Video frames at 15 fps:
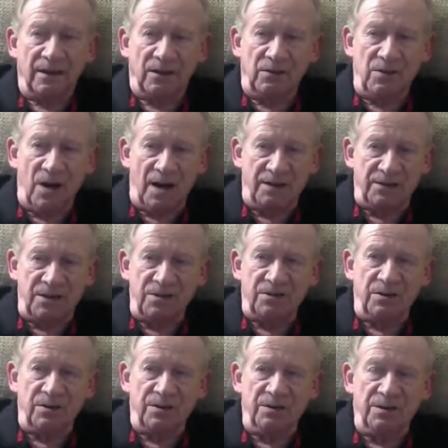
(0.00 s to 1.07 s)
The Nazis
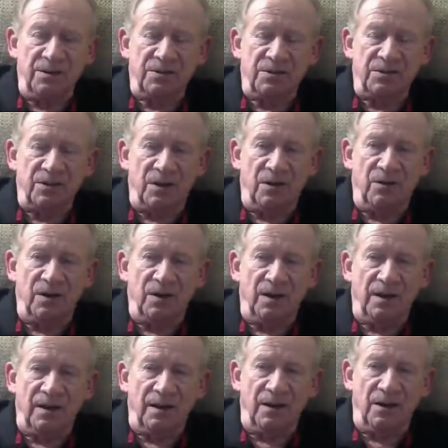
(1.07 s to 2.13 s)
couldn't. So,
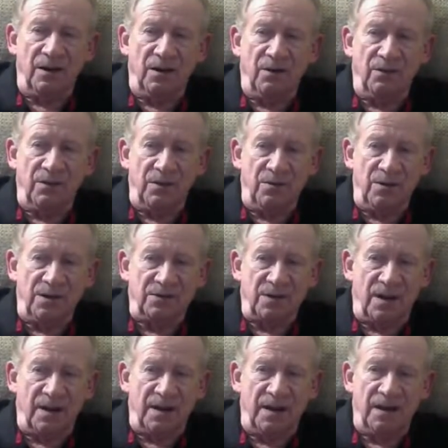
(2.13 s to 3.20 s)
the U.S.
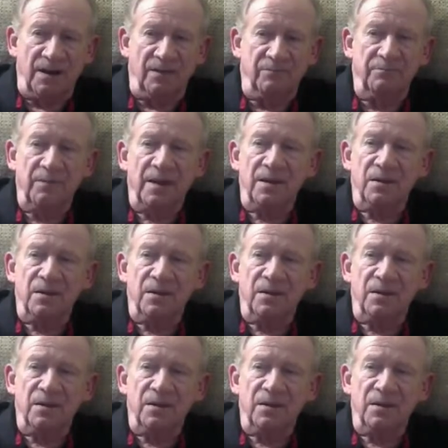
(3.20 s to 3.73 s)
got ahead of them.